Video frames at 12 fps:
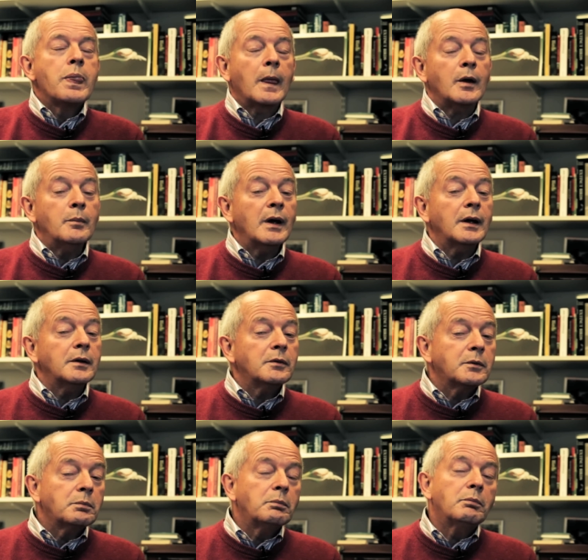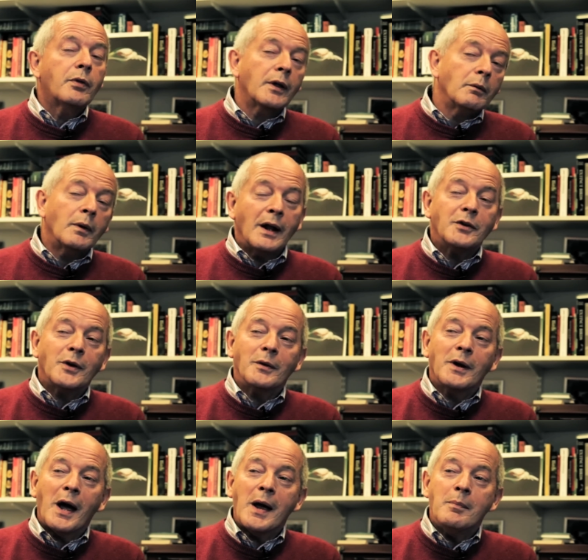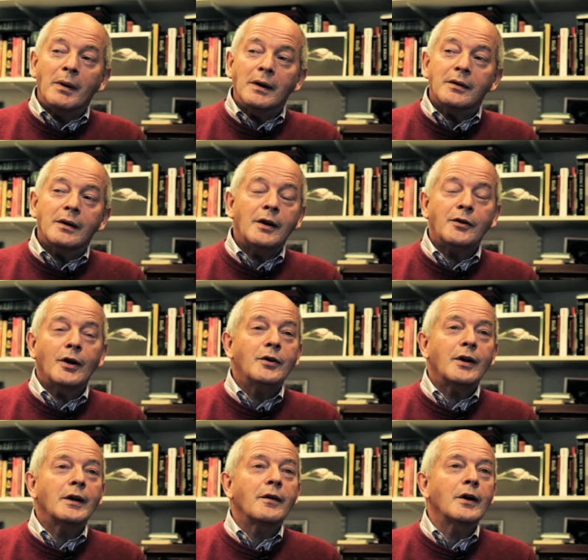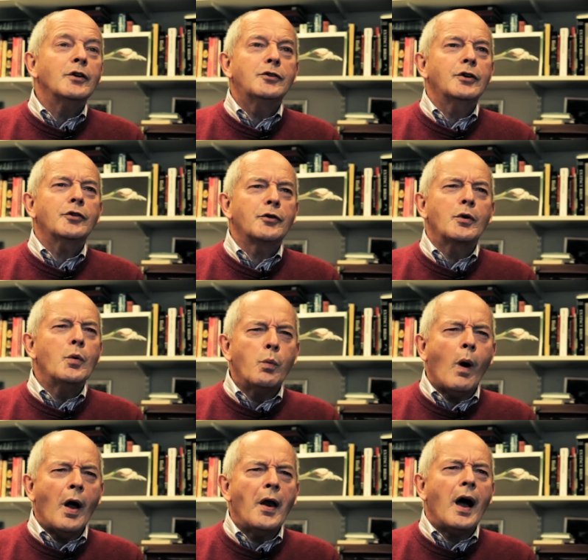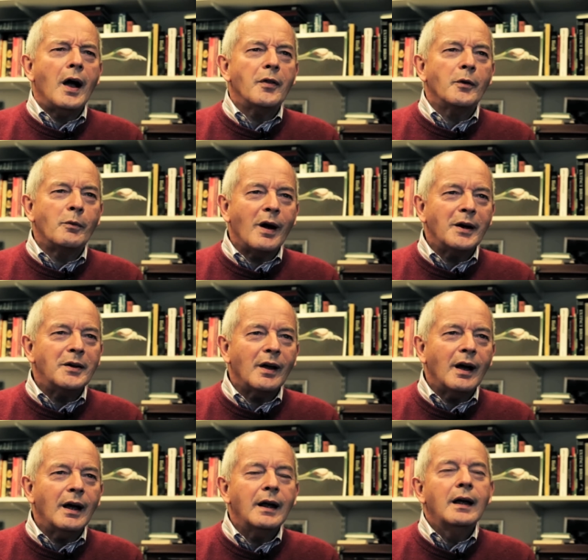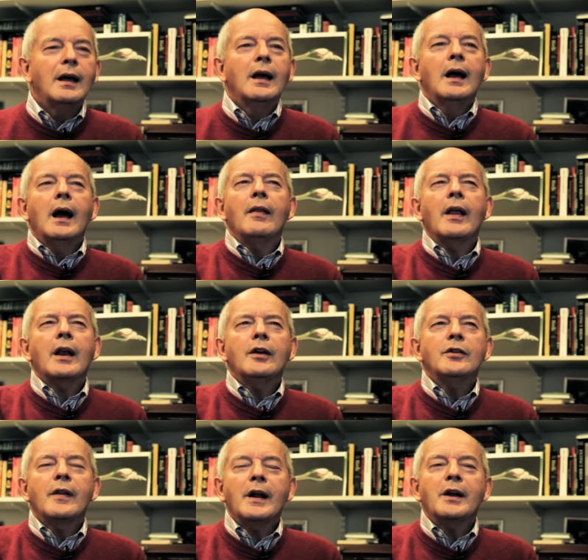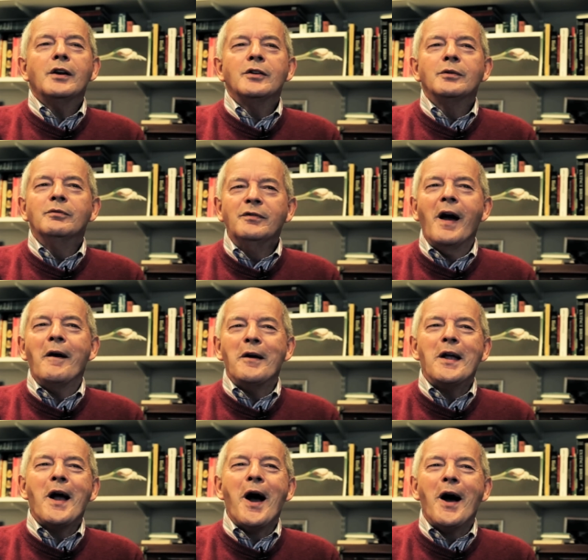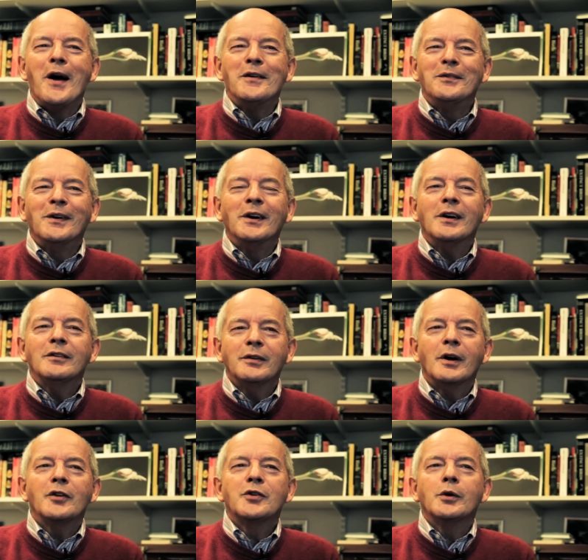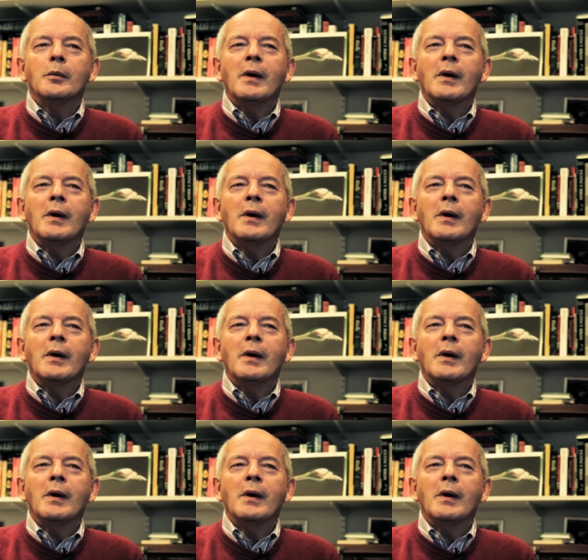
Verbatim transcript: Now you might think, well, that's okay, but it turns out that it's just through one eye, the right eye. And that is, that is very hard for, for us to